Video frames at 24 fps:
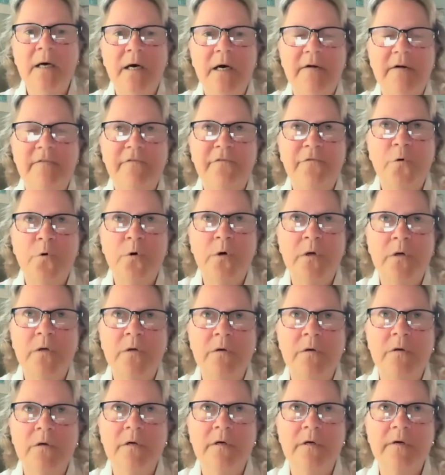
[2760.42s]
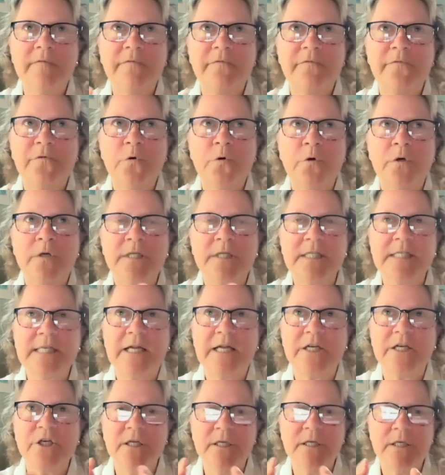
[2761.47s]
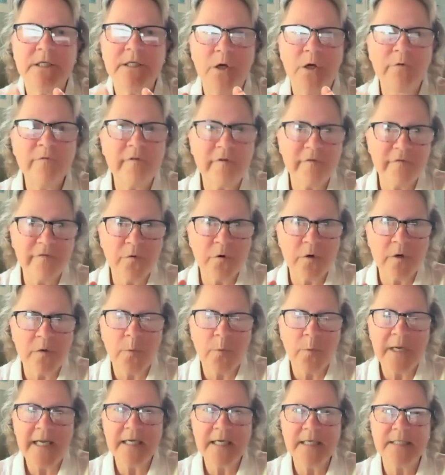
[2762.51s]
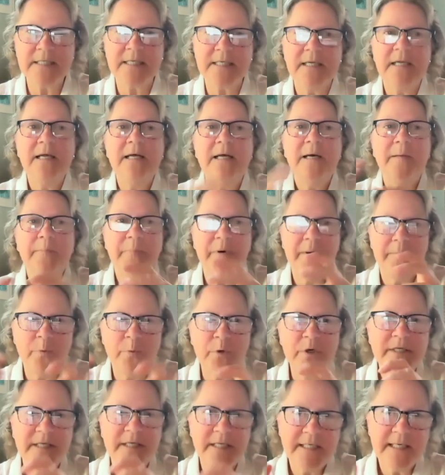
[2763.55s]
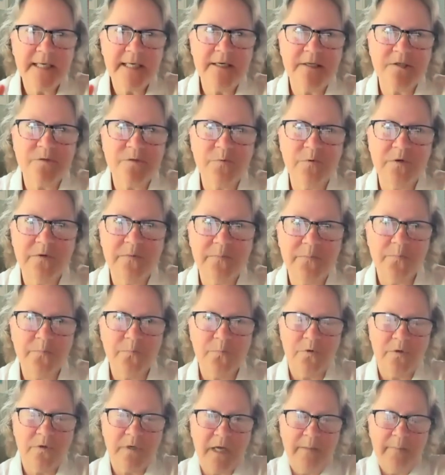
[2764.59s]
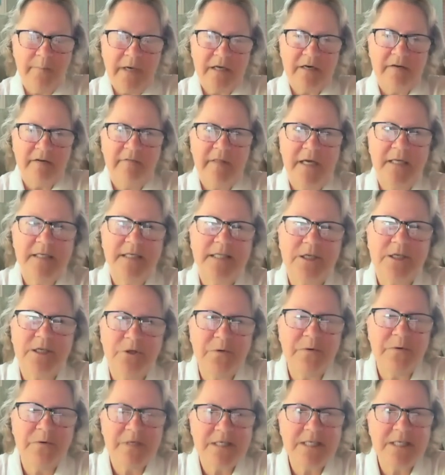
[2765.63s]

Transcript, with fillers: four, four sessions over four weeks, but more details will, will come out of that soon.